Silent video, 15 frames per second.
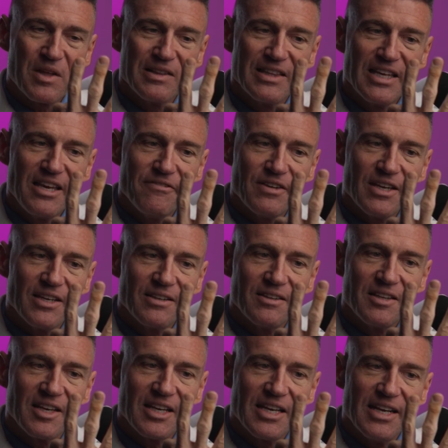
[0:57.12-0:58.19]

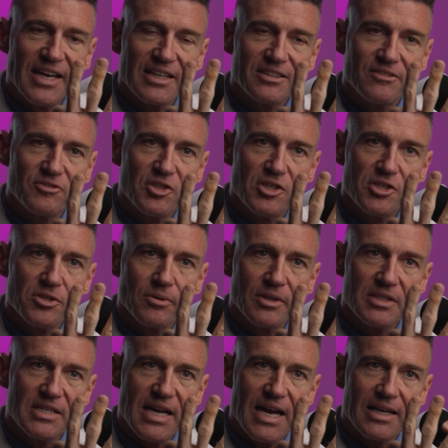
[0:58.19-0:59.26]
leaving the connective tissue
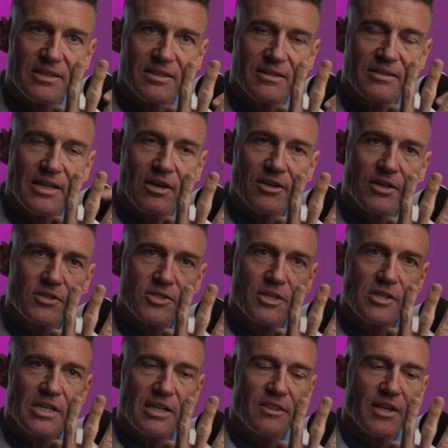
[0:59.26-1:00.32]
intact. Now here's
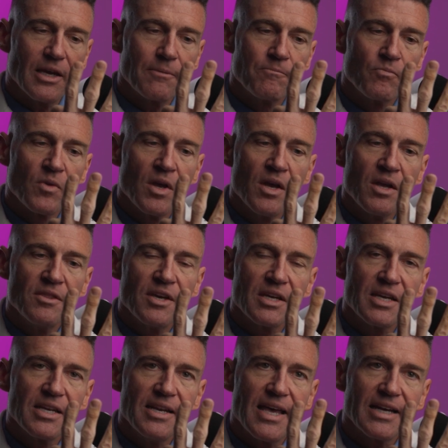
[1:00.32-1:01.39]
the neat thing. The
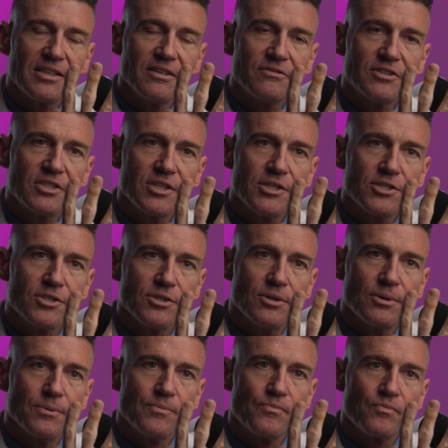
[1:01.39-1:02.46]
connective
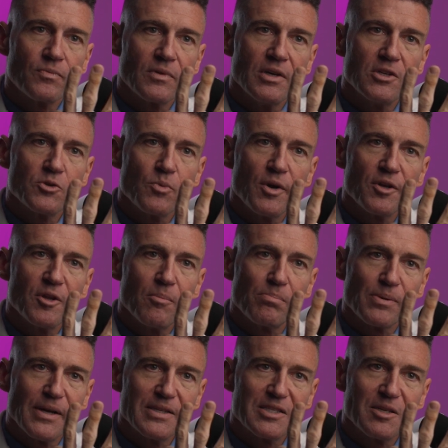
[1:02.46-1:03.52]
tissue is where the
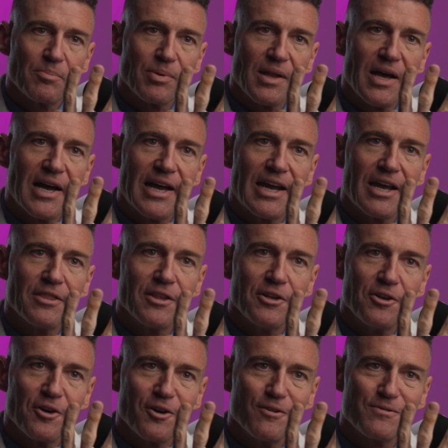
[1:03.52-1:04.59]
blood supply and the
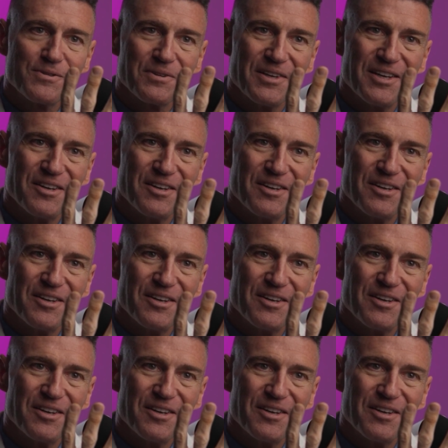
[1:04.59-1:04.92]
nerves